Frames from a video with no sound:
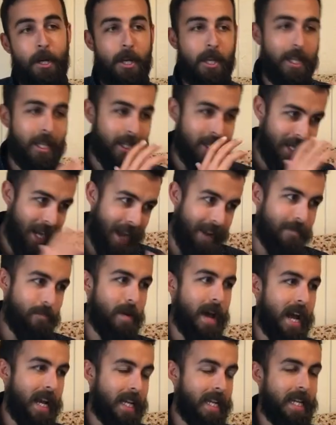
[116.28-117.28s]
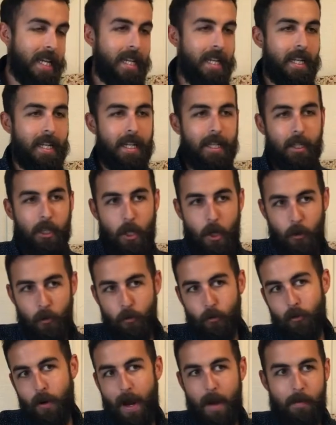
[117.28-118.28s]
they dive back in and go
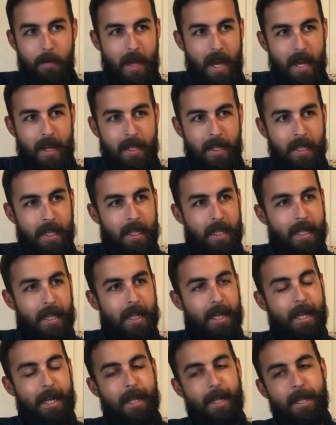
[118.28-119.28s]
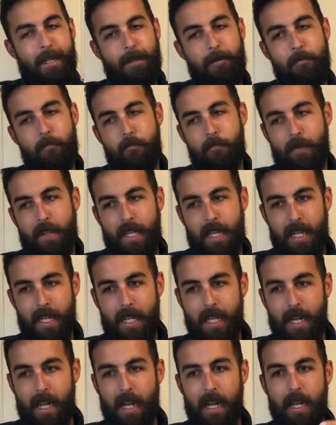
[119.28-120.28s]
grab that
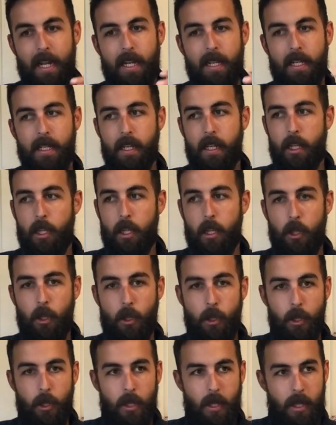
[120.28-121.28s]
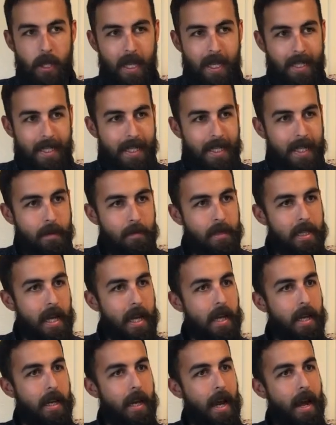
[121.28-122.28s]
kid, and it seems
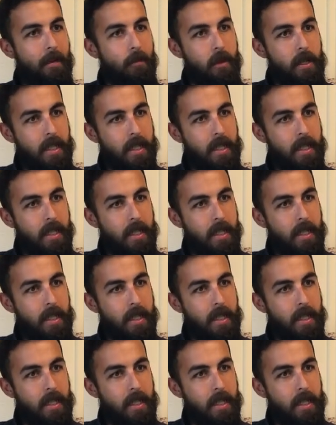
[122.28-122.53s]
like every